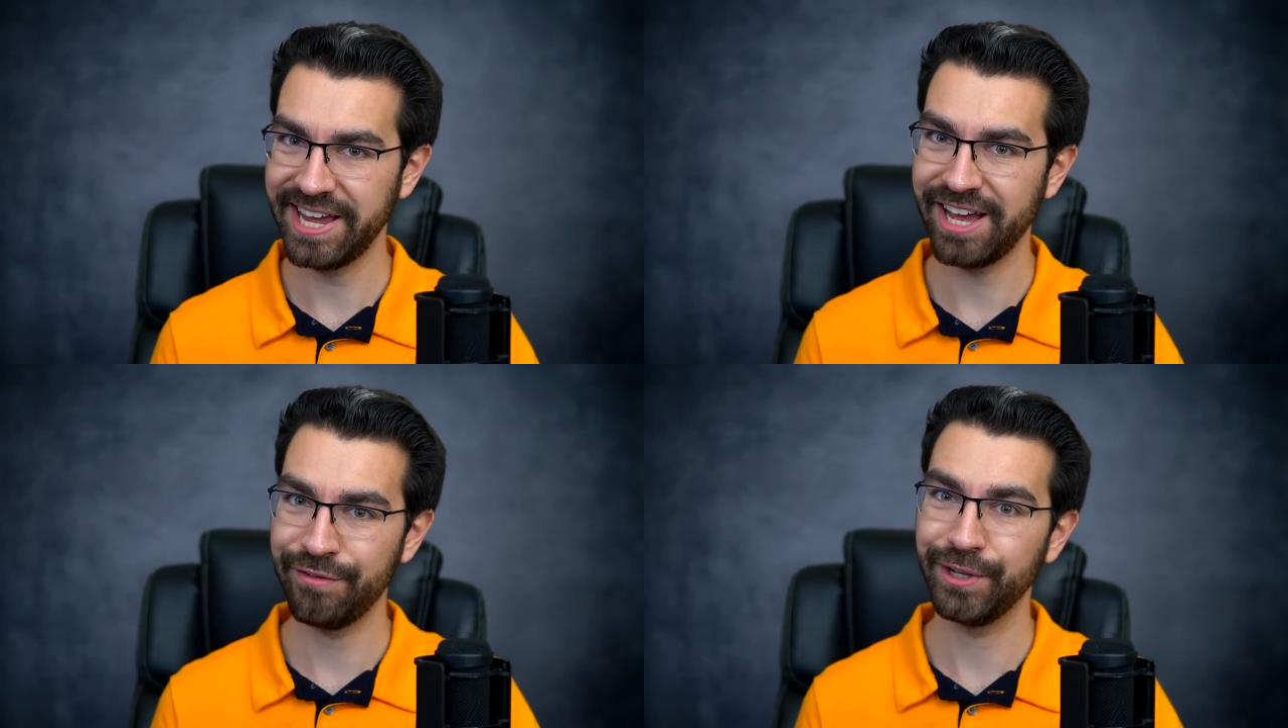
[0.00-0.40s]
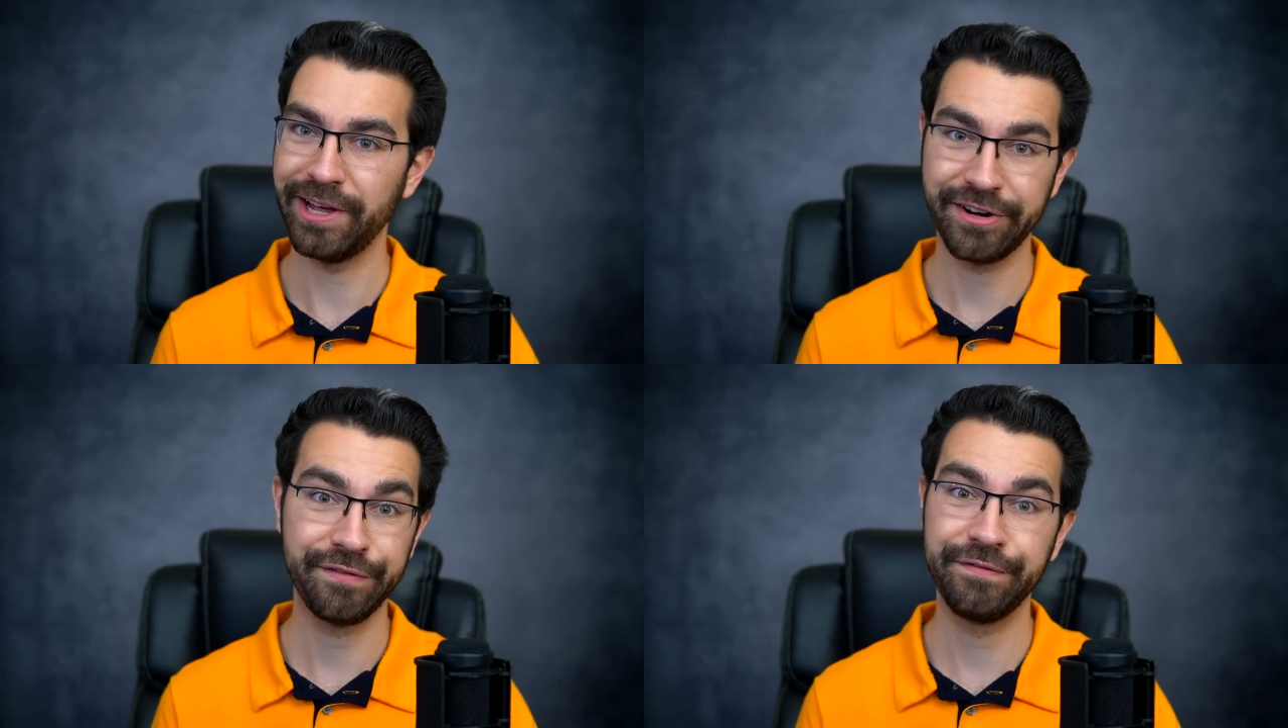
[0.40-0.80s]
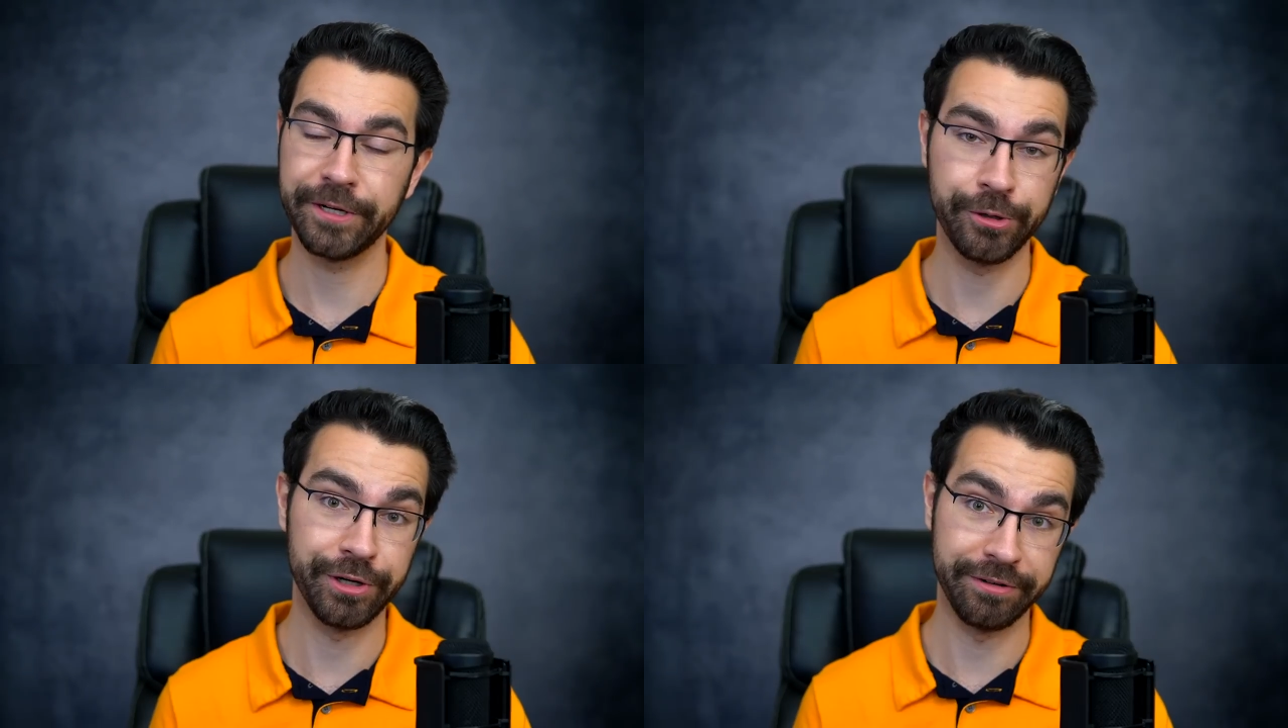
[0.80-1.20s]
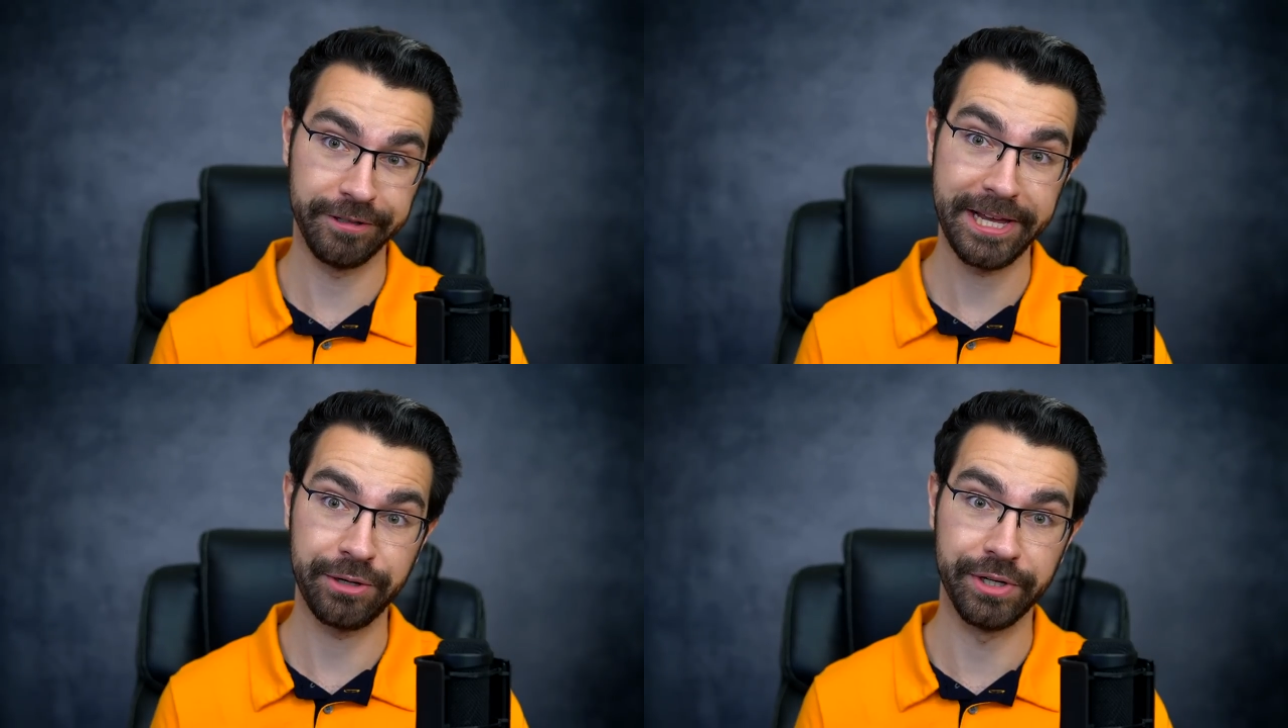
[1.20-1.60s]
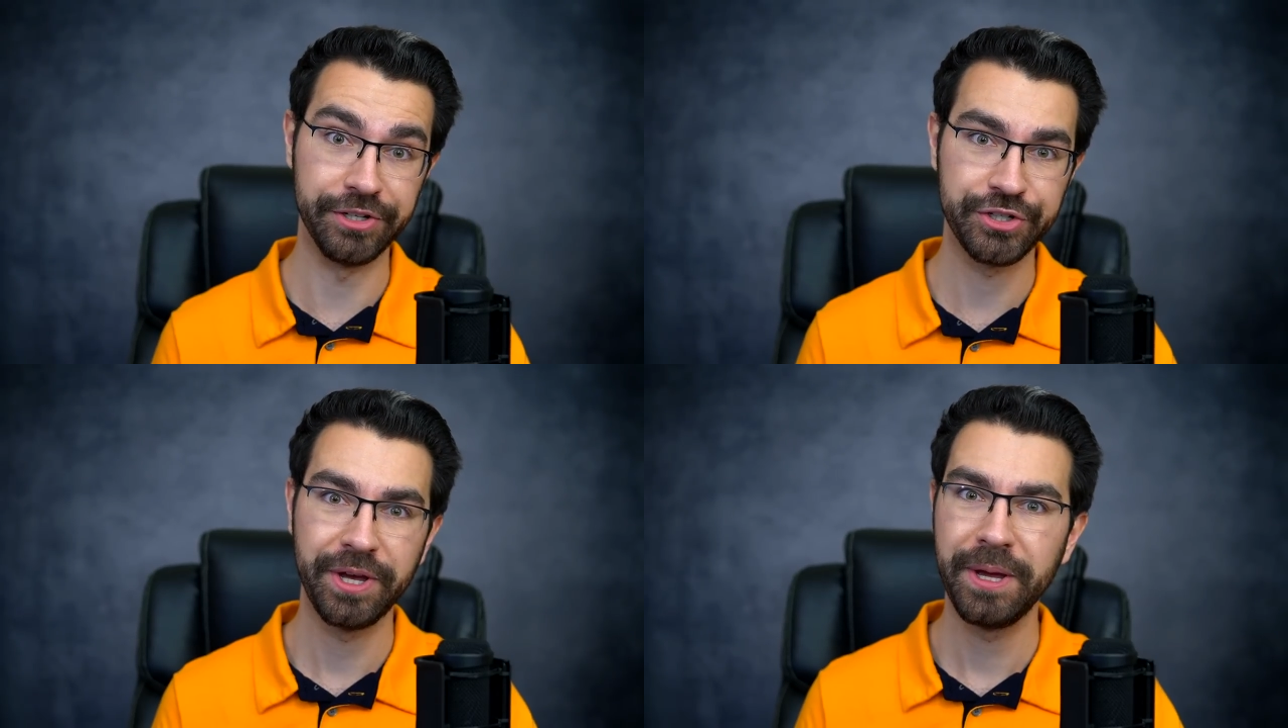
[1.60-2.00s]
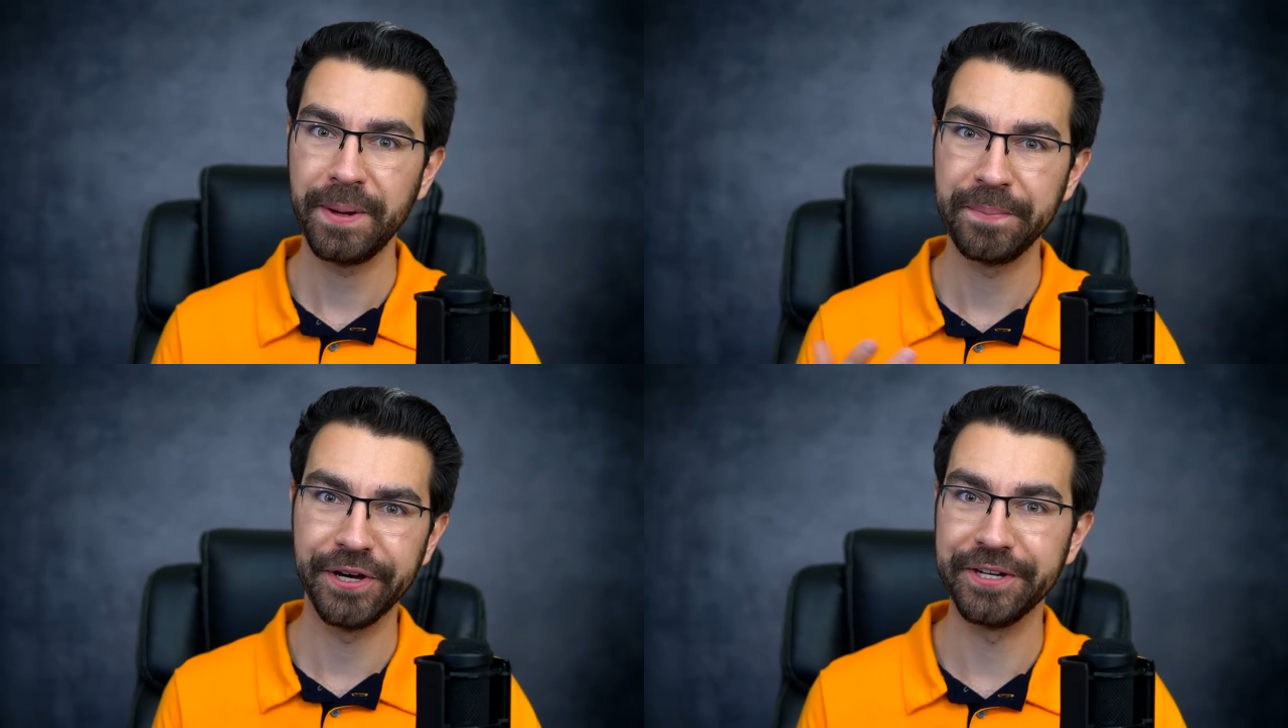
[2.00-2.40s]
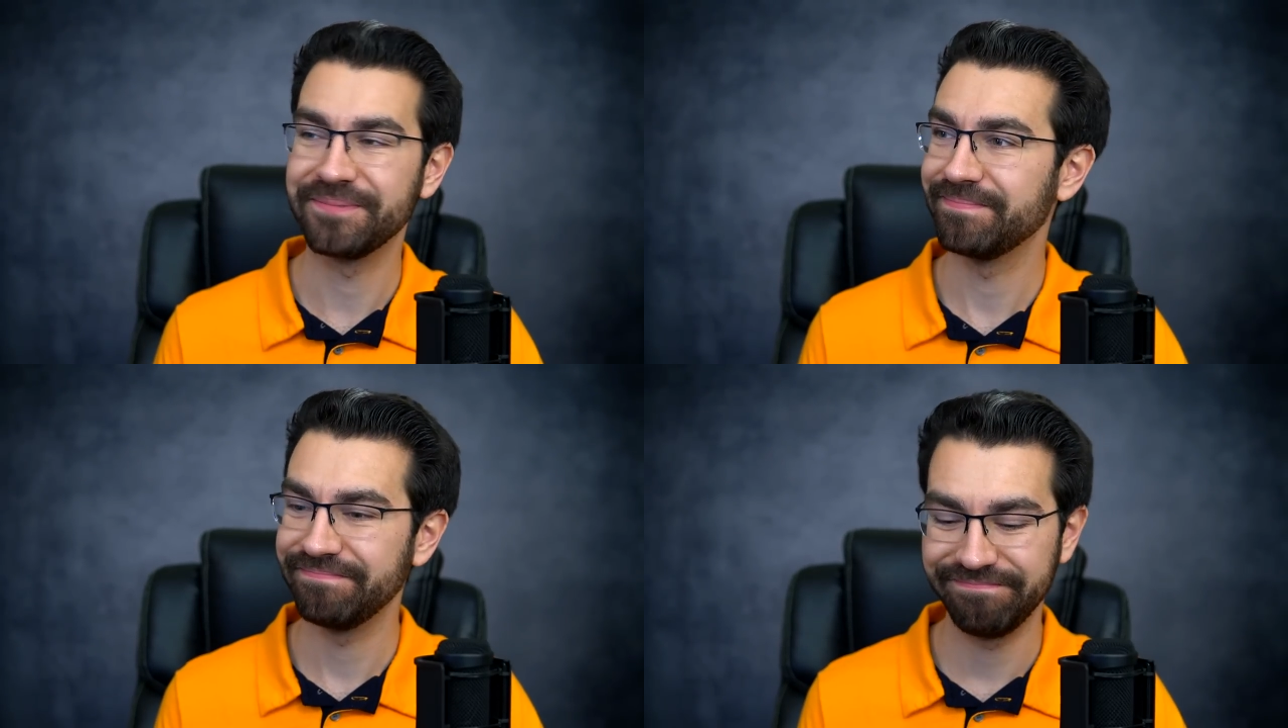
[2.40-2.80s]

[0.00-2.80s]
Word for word: have a lot of figurative language, but,